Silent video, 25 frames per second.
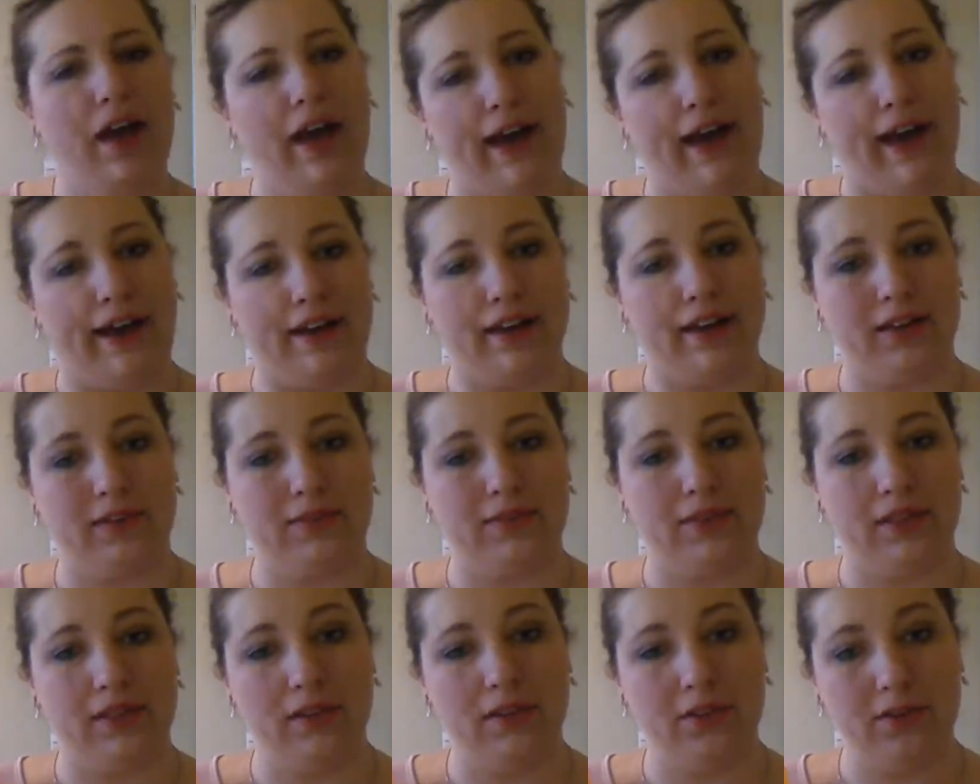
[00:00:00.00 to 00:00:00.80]
I
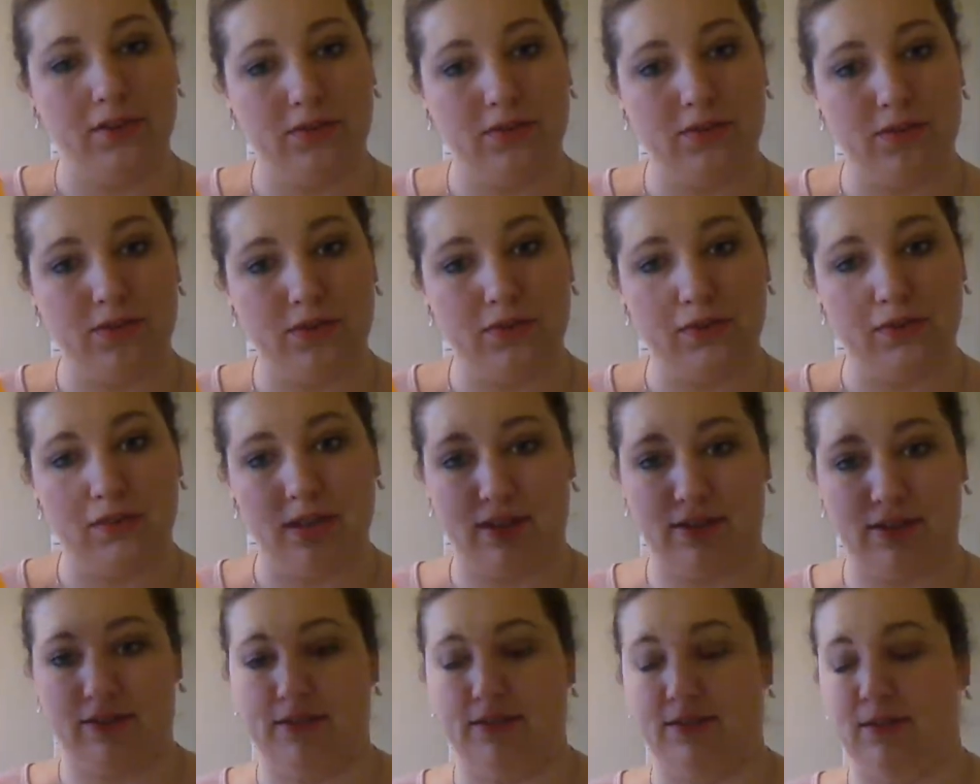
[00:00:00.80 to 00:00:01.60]
even learned a few
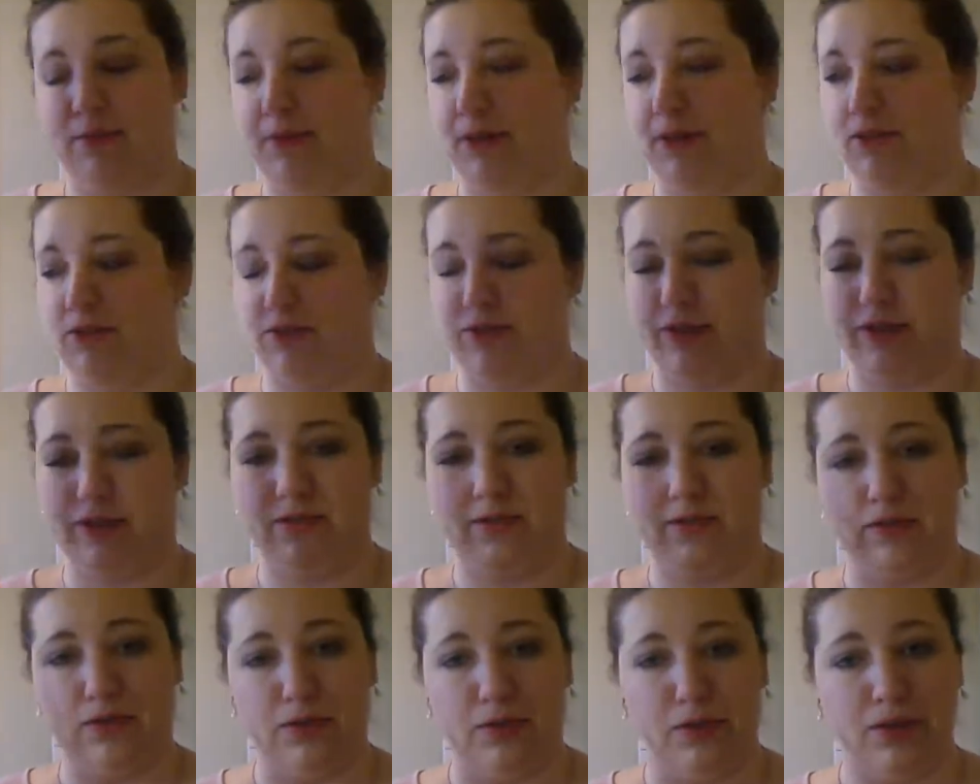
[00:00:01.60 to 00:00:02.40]
things about trees
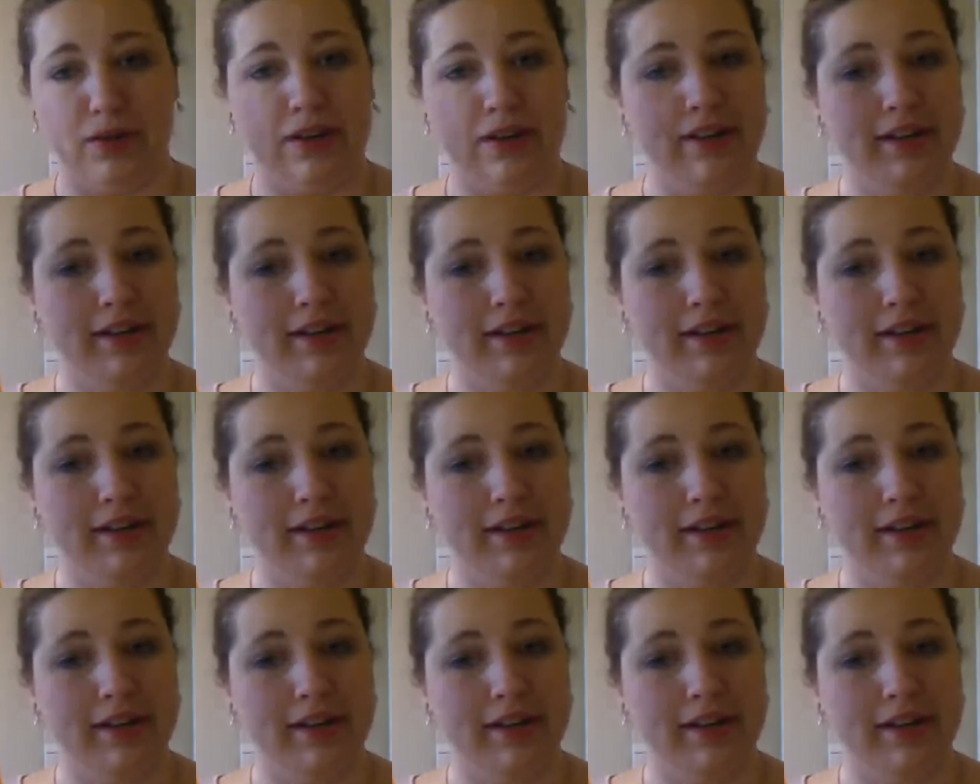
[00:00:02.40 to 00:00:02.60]
too.